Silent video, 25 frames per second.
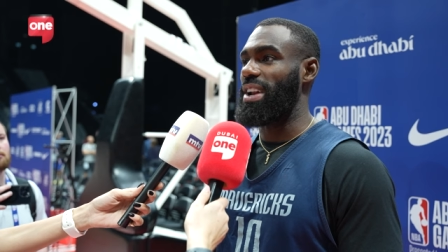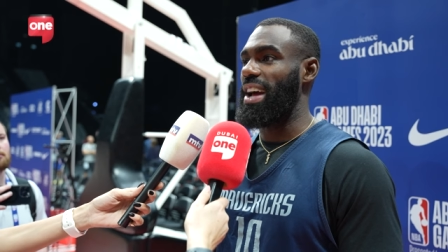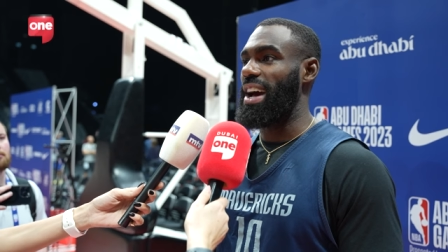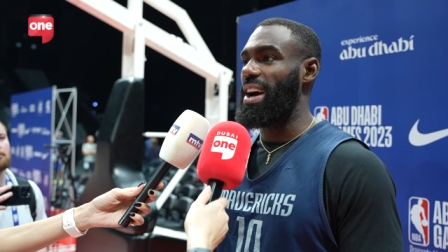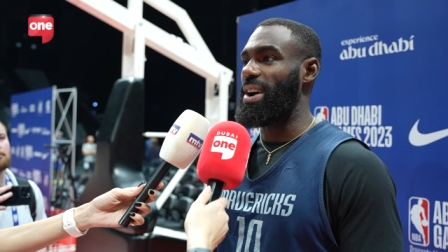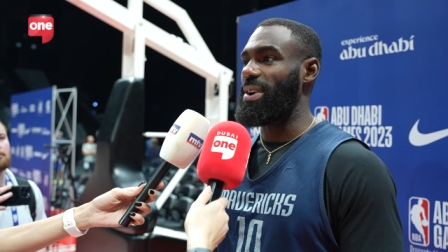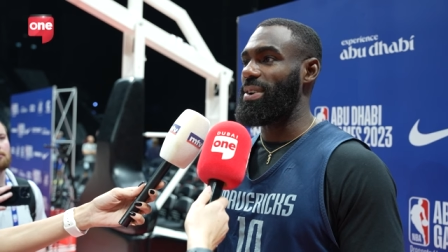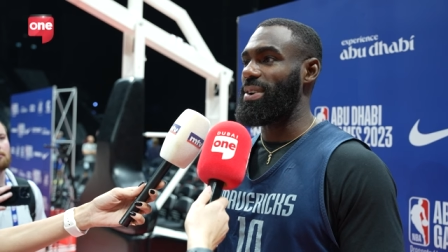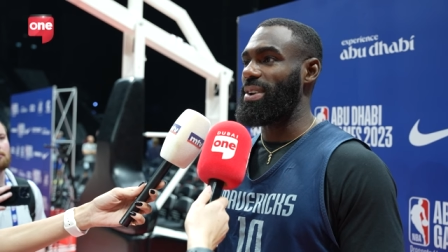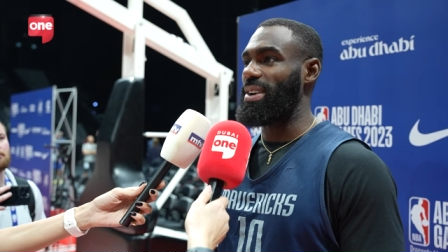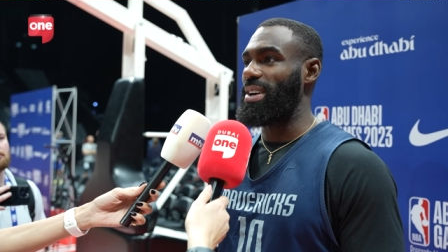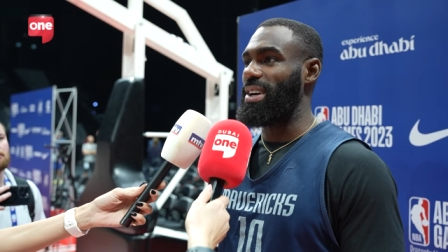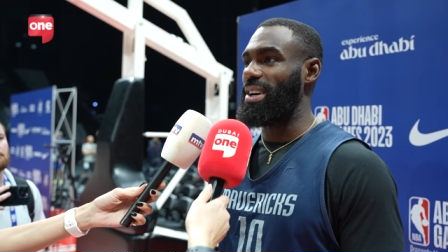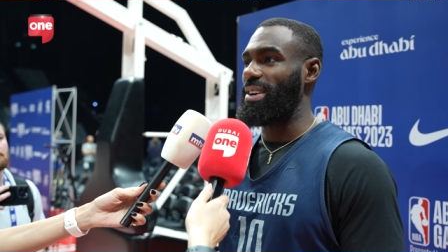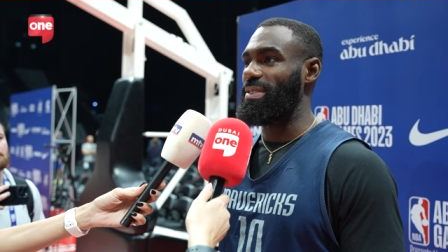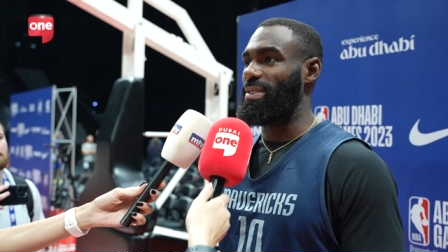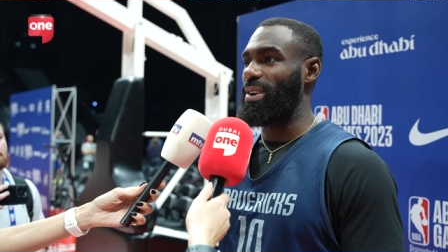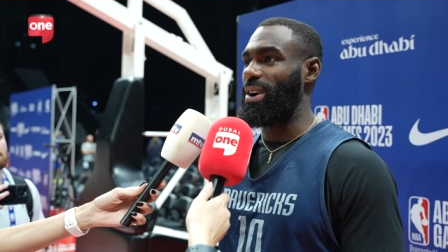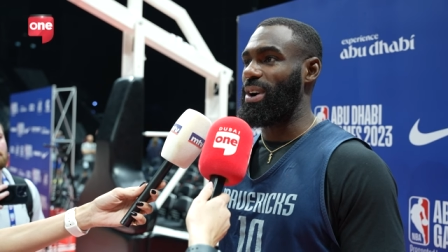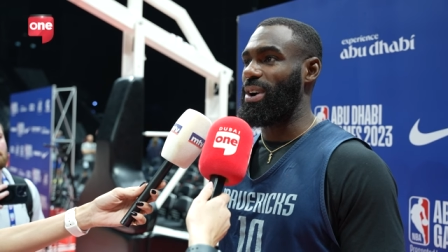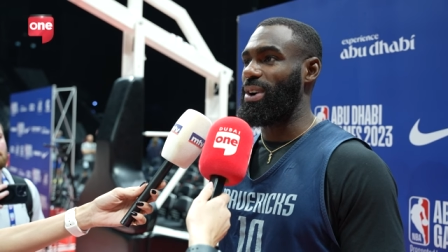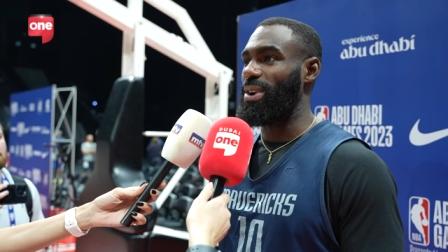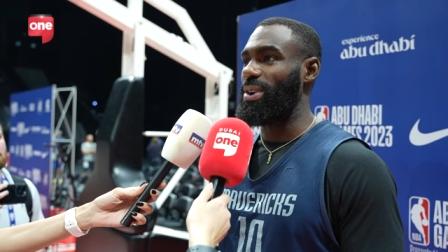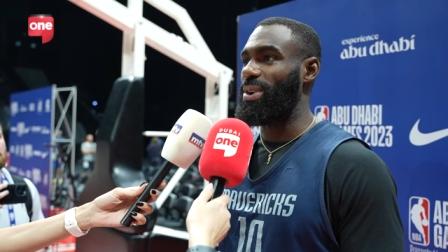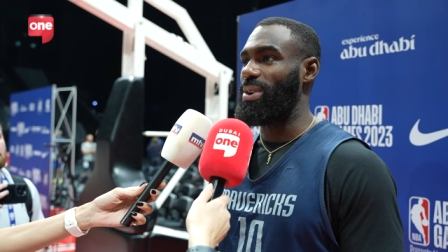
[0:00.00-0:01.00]
out of
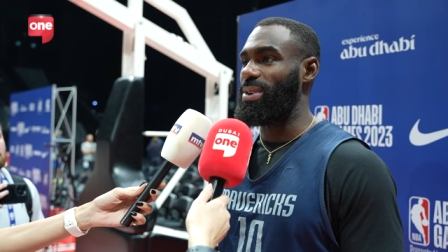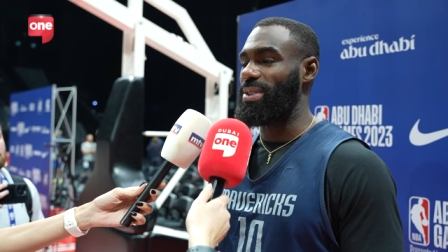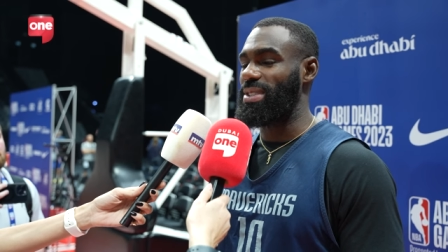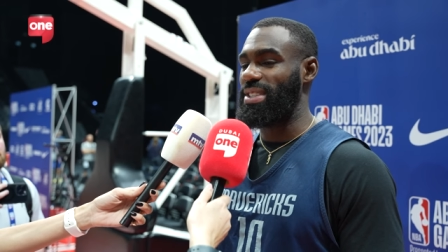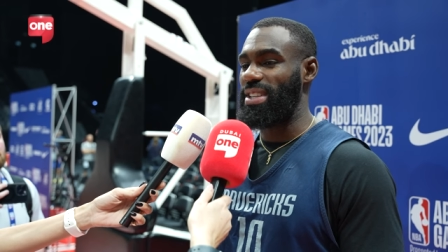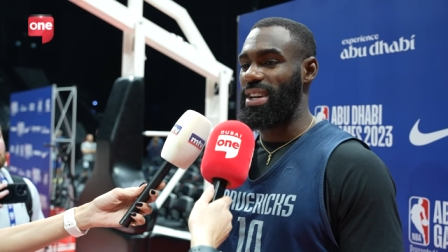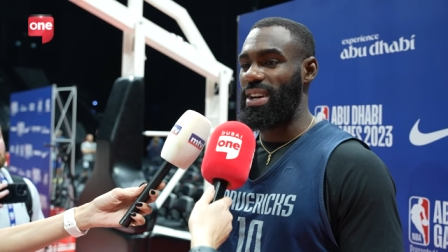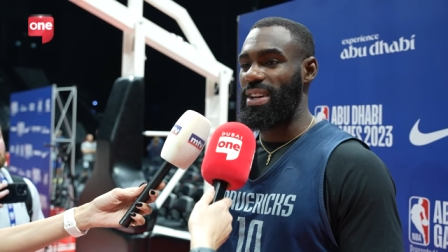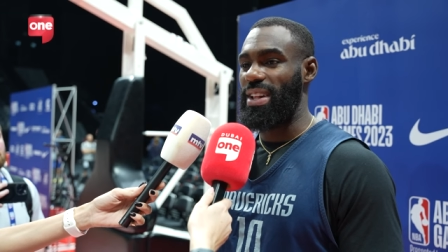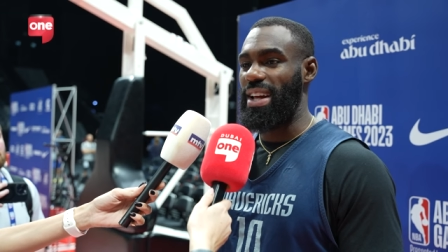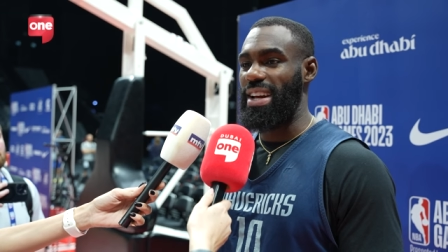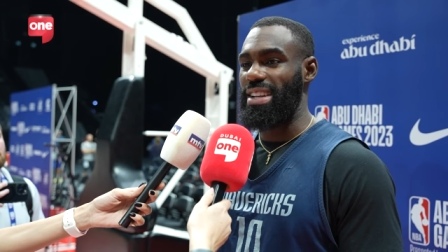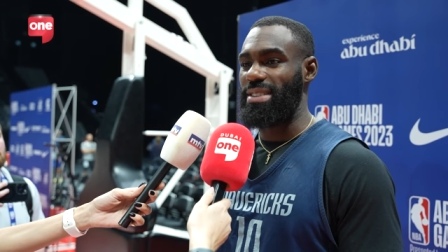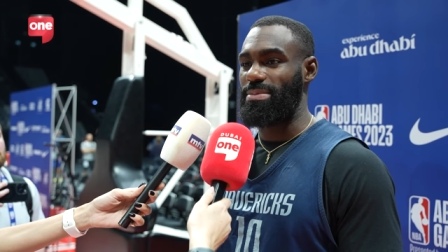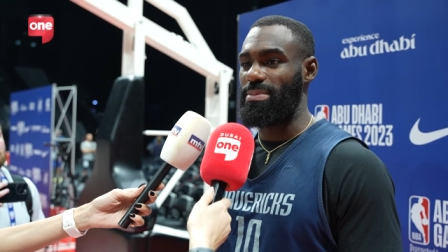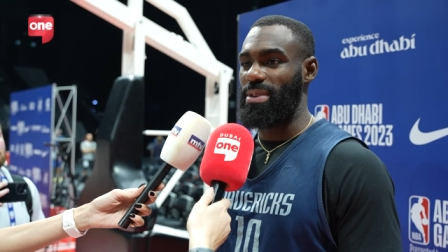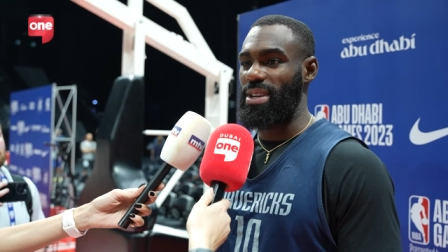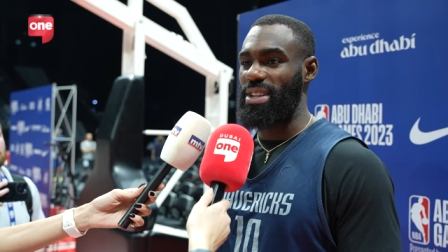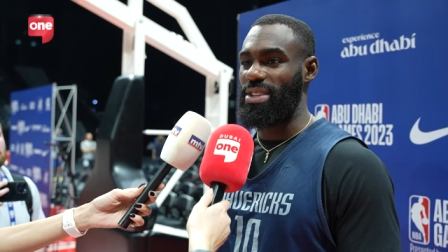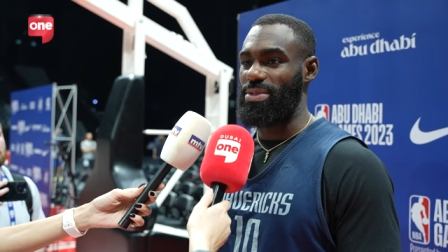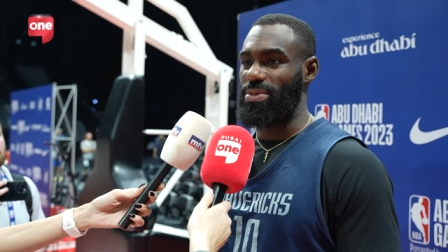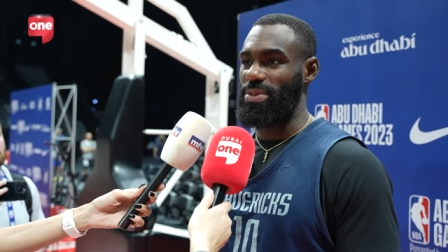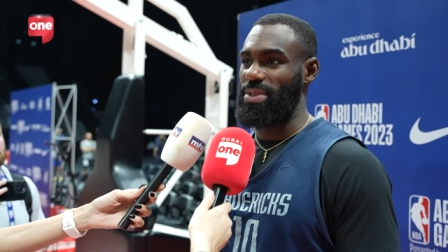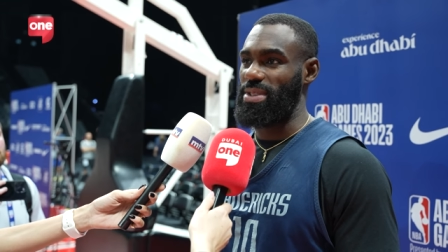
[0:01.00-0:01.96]
our hotel as much.